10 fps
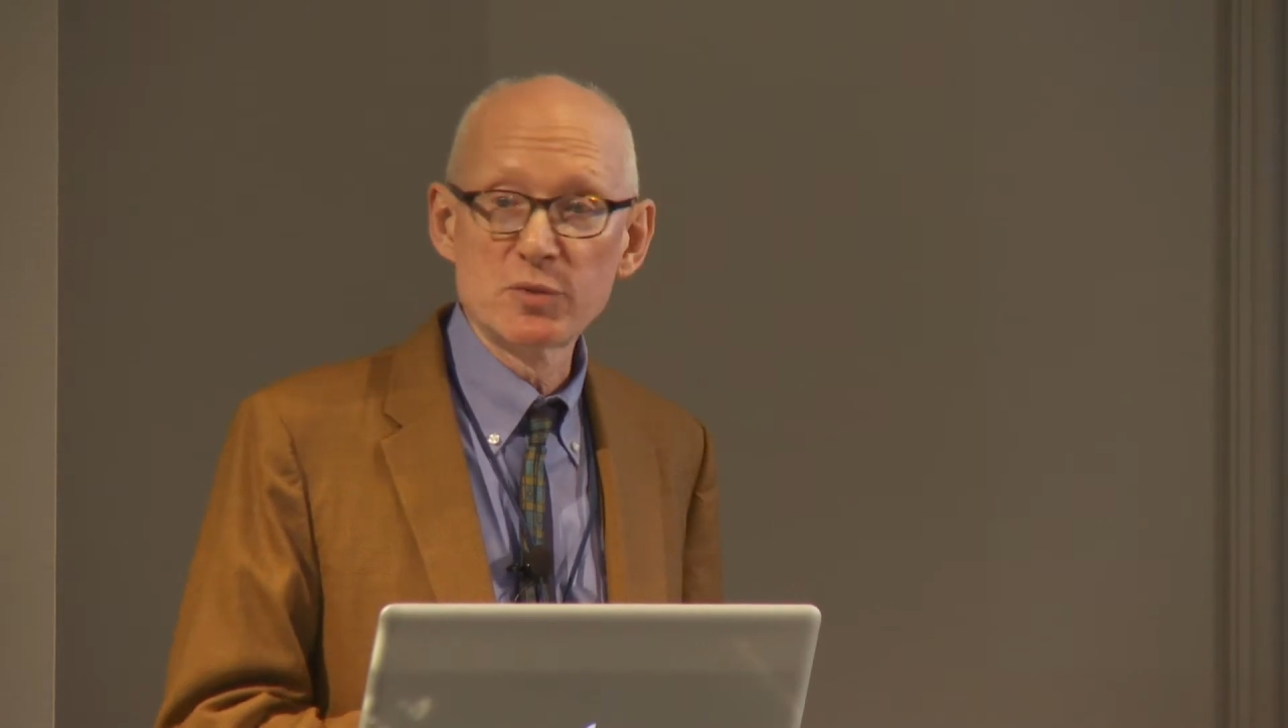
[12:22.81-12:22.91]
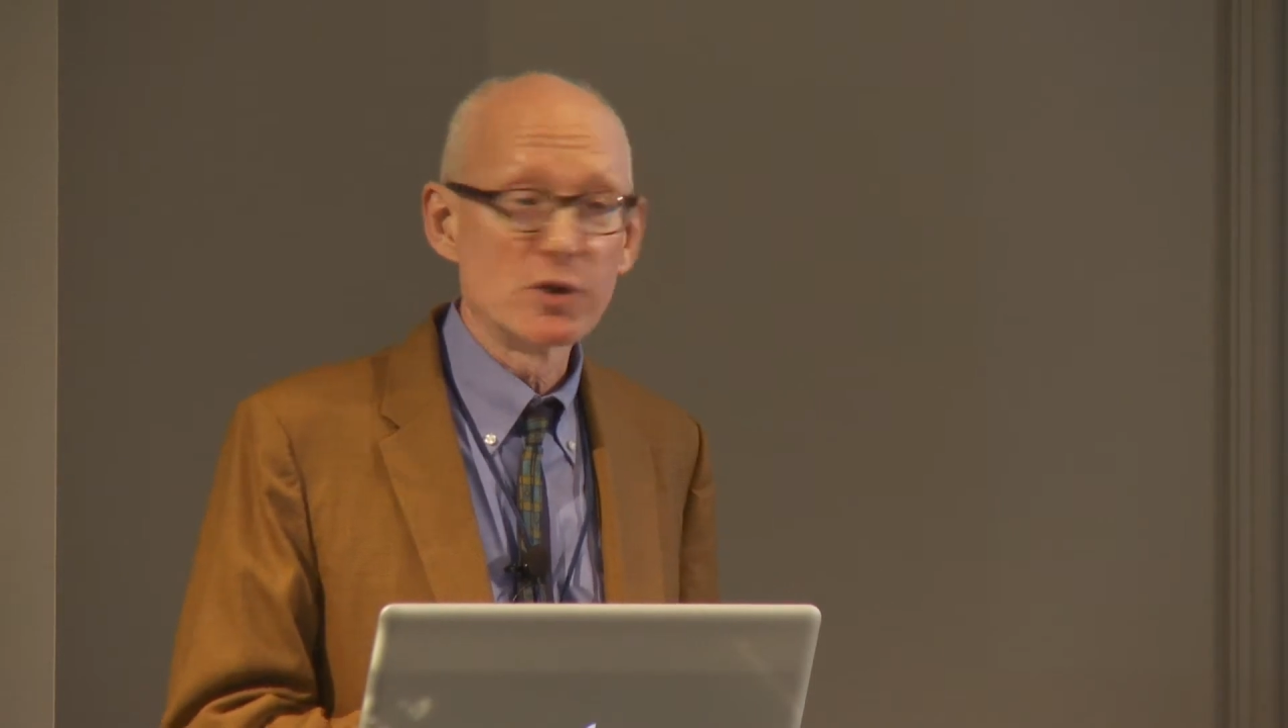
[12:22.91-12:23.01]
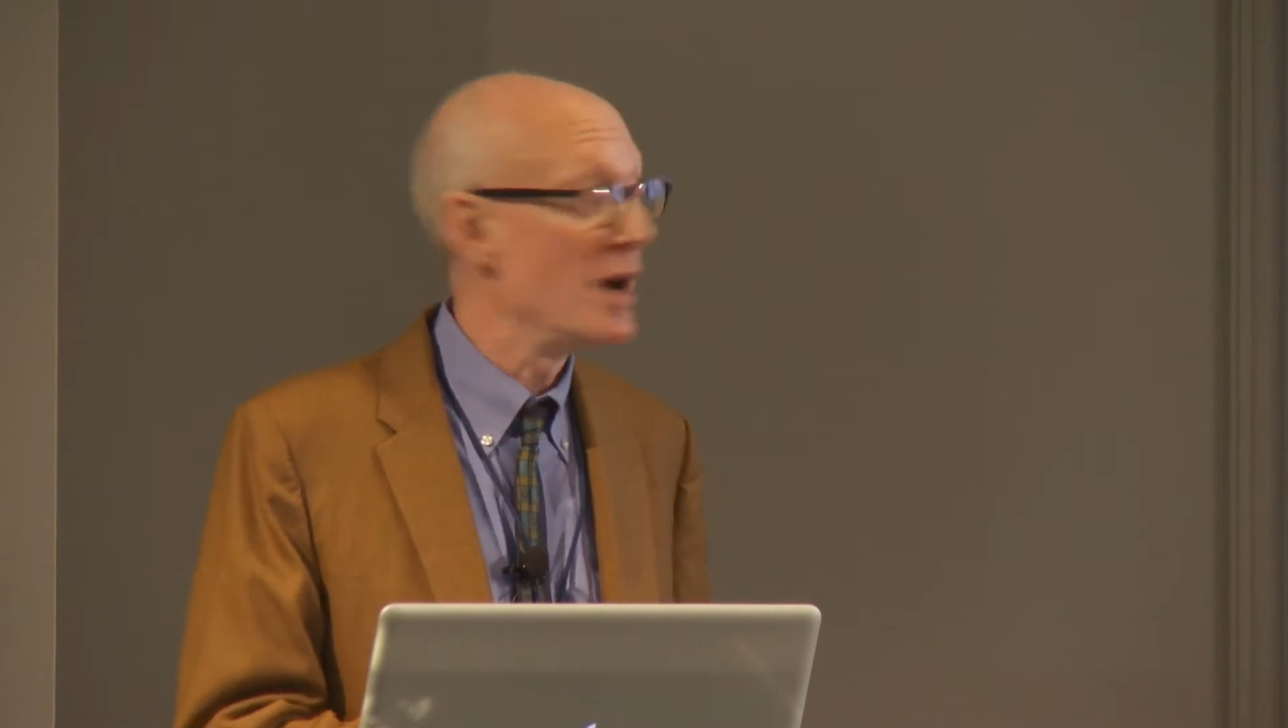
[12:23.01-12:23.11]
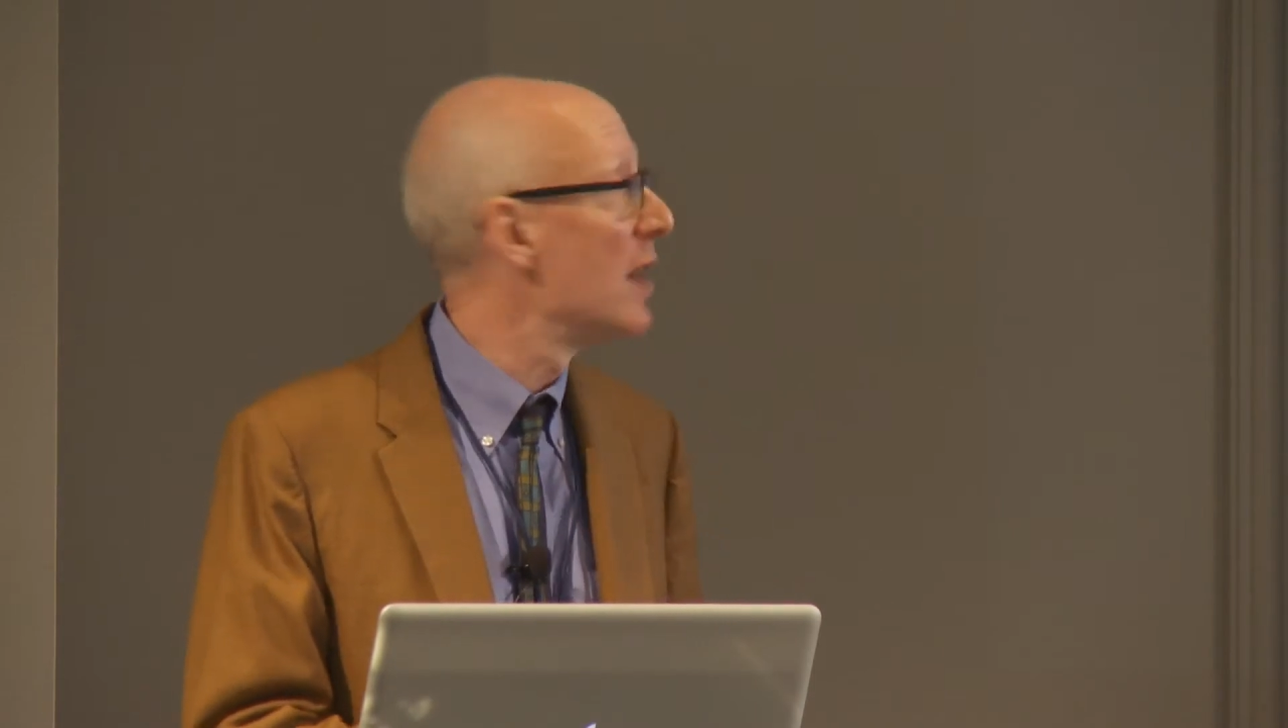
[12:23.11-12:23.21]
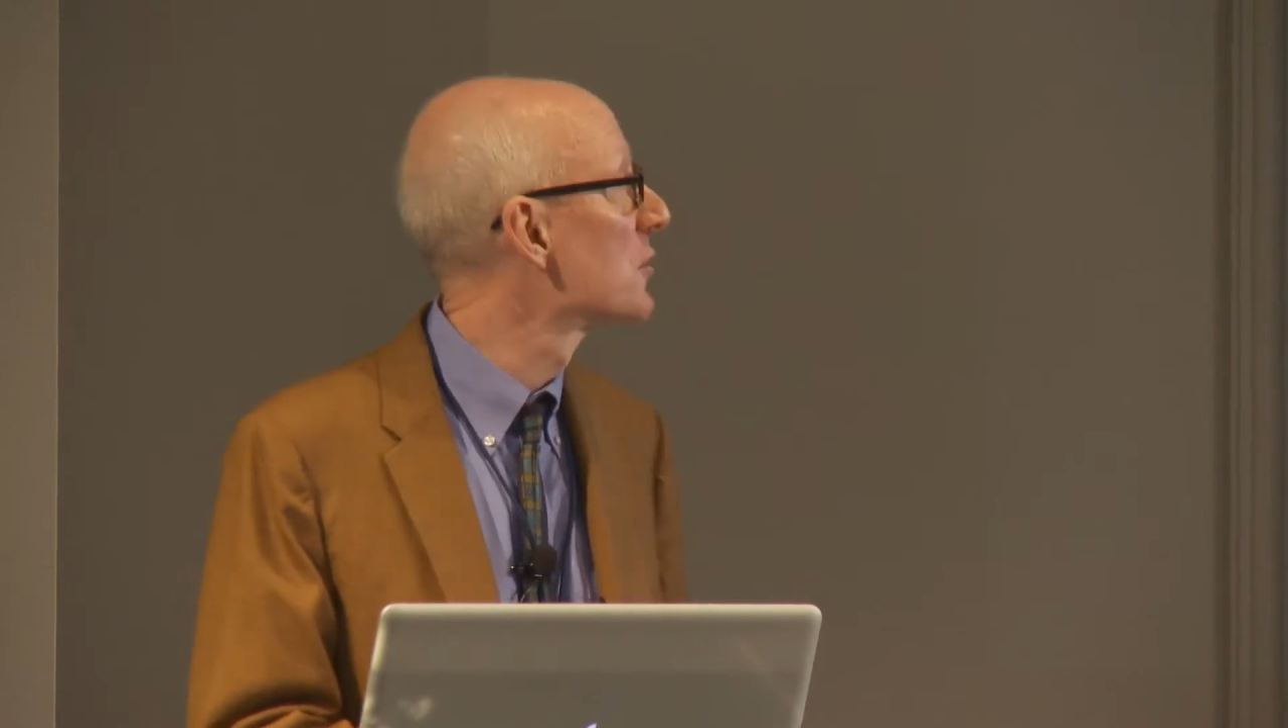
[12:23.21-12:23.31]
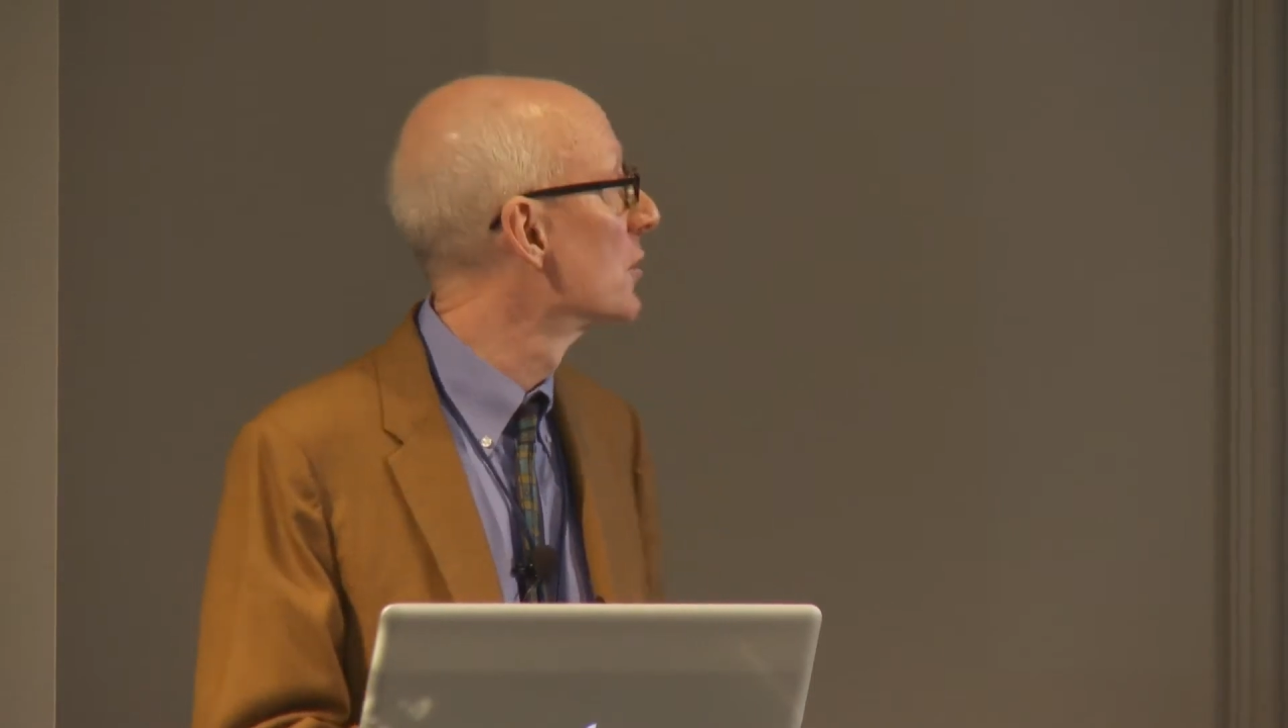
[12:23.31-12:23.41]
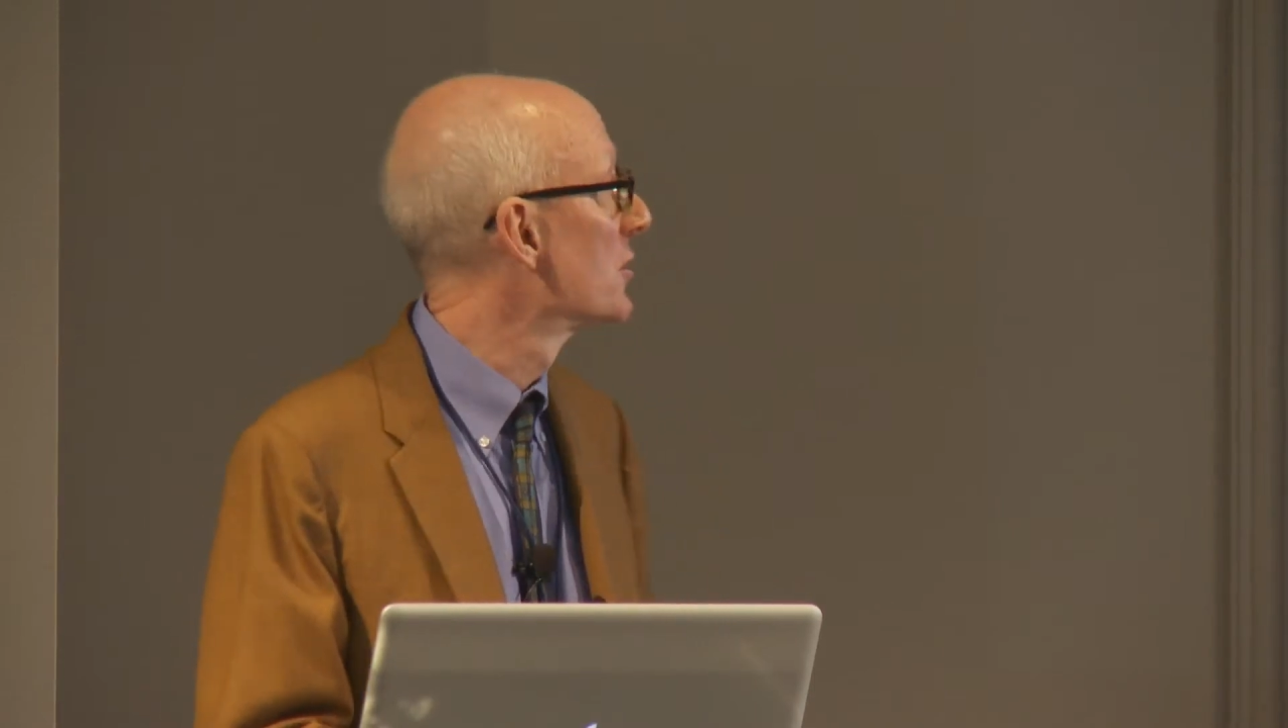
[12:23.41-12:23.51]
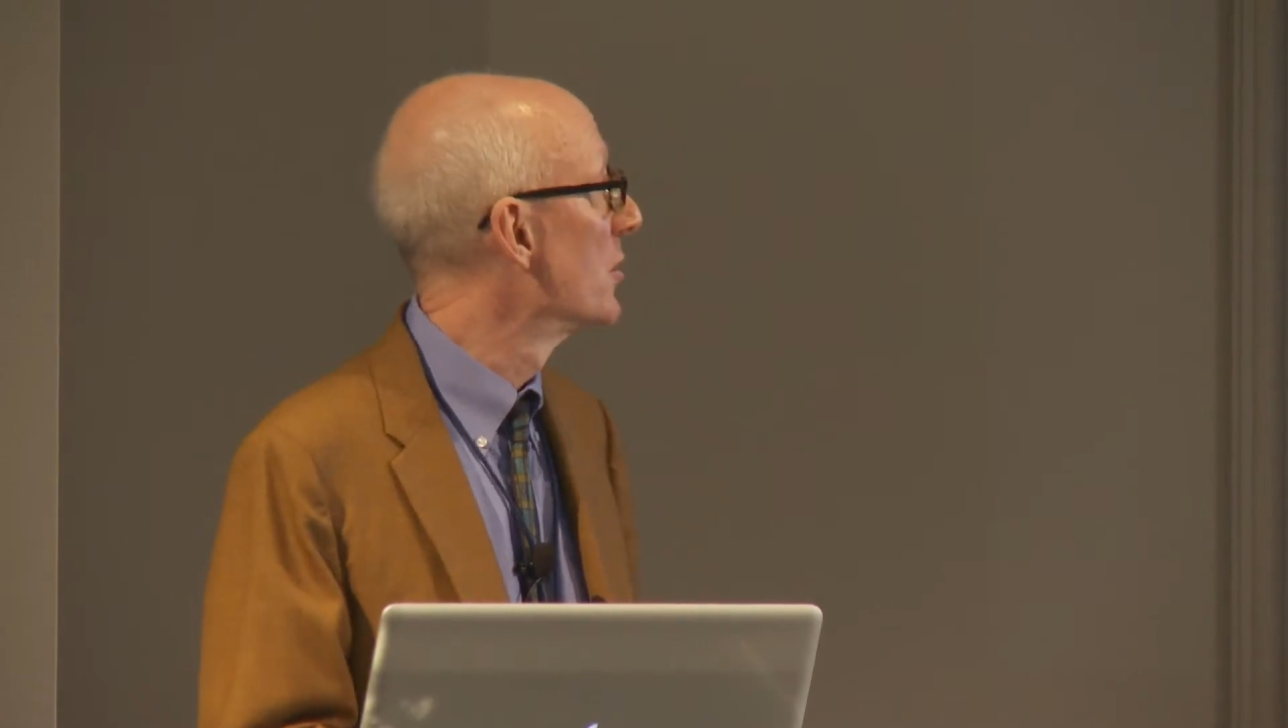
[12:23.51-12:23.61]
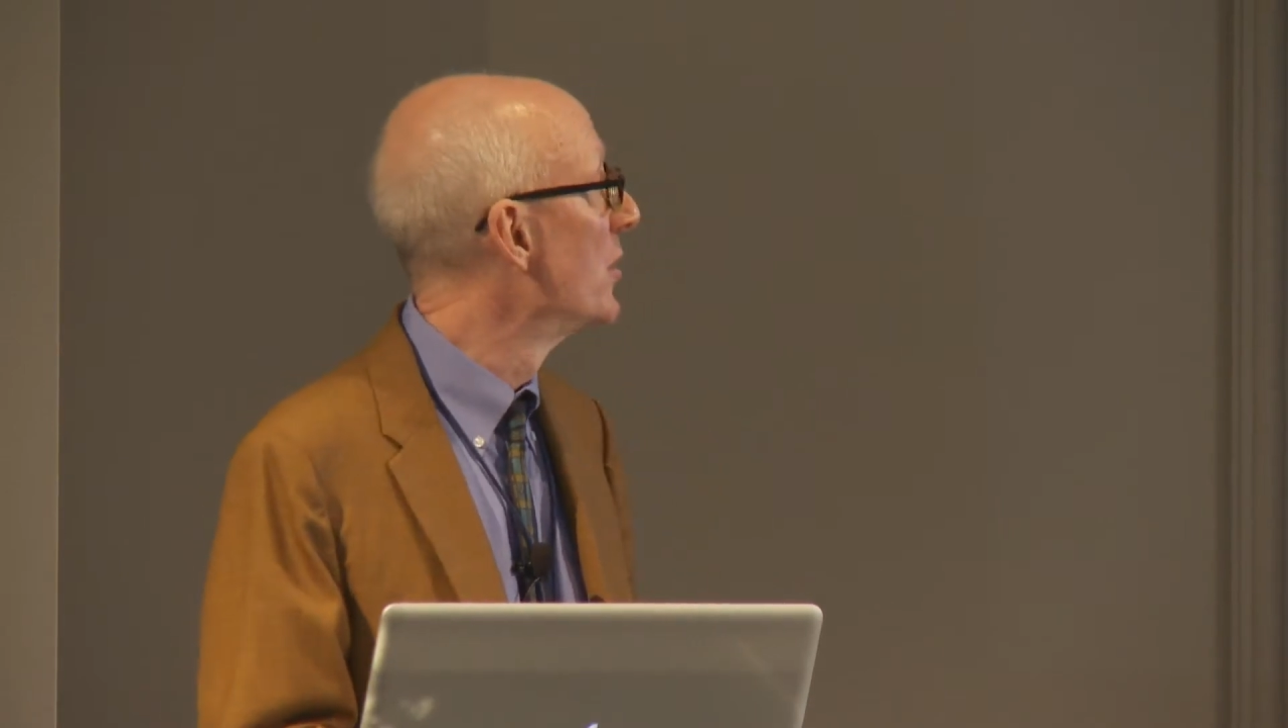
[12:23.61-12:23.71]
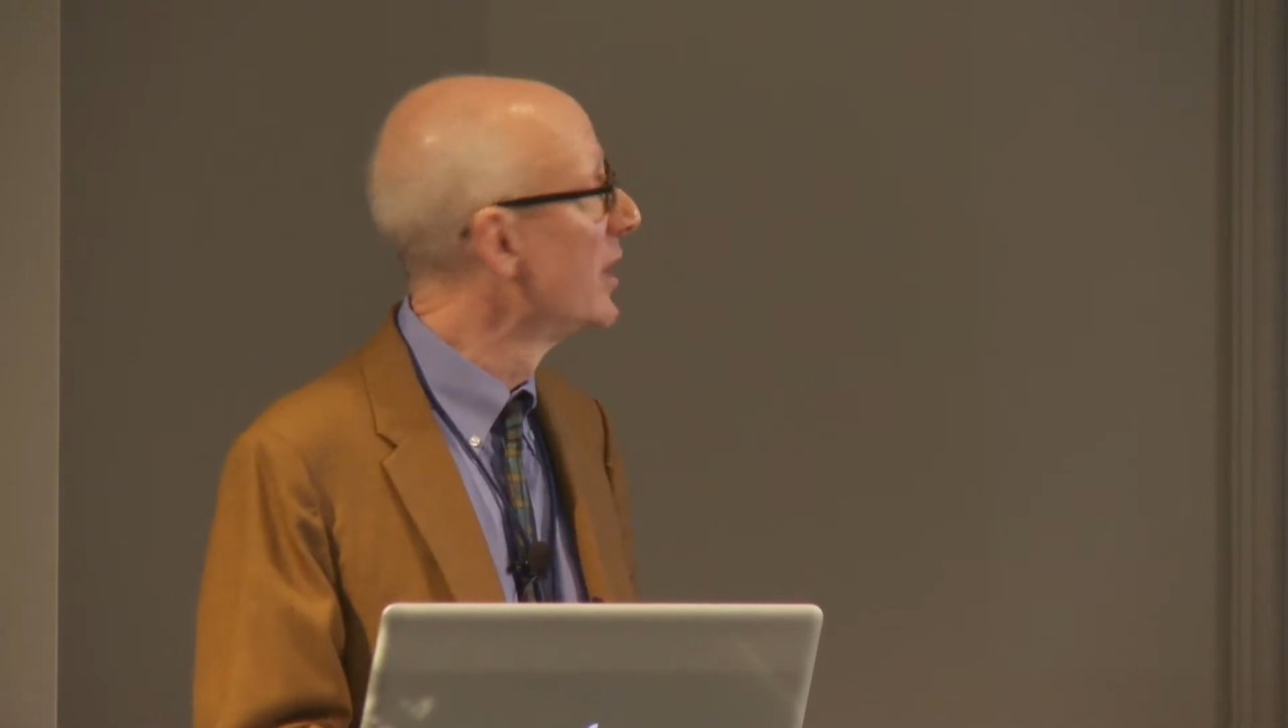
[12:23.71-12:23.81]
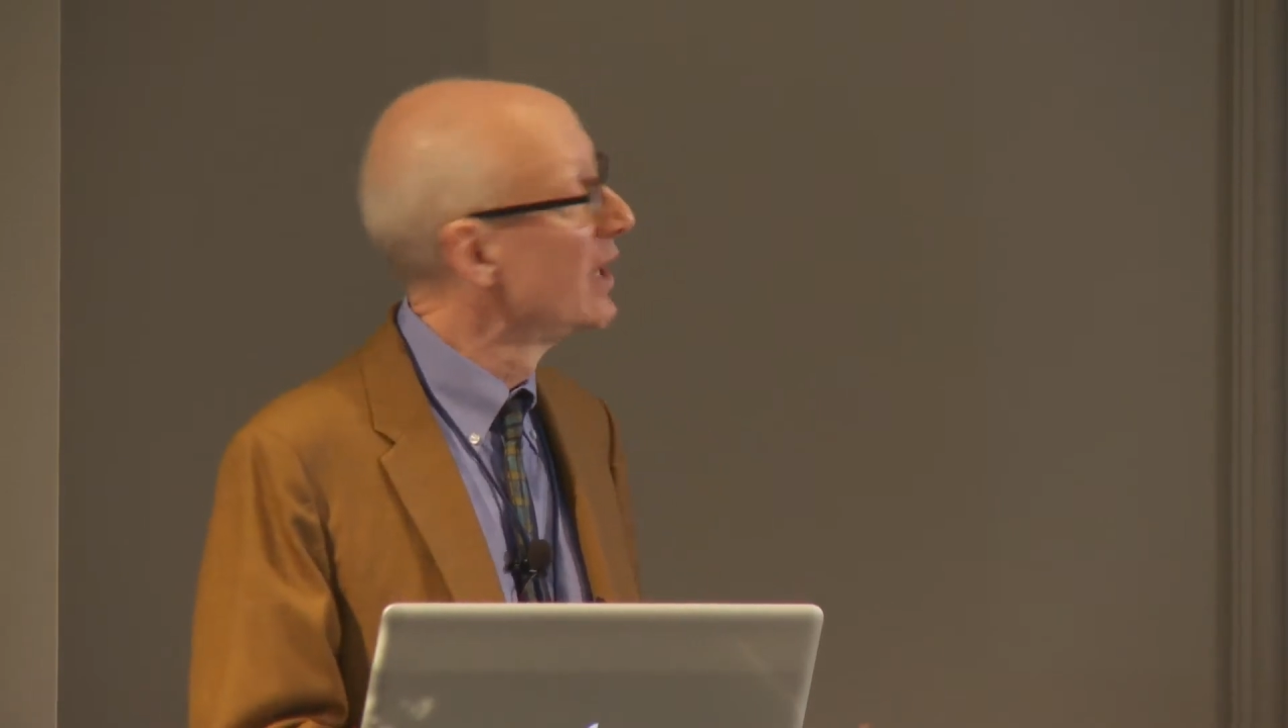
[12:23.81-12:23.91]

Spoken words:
pure altruism,